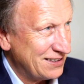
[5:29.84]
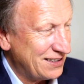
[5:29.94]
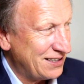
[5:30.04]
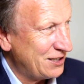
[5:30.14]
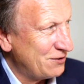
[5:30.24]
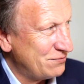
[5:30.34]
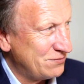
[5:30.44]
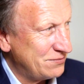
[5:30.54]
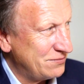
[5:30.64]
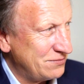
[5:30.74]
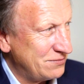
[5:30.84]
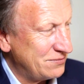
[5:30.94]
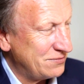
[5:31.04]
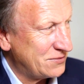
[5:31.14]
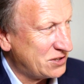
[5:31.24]

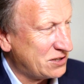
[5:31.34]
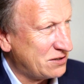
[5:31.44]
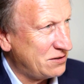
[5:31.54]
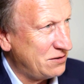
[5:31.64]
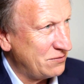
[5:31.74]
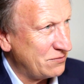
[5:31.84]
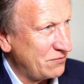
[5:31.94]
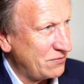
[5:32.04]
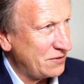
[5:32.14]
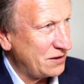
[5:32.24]
Did you feel misled by that?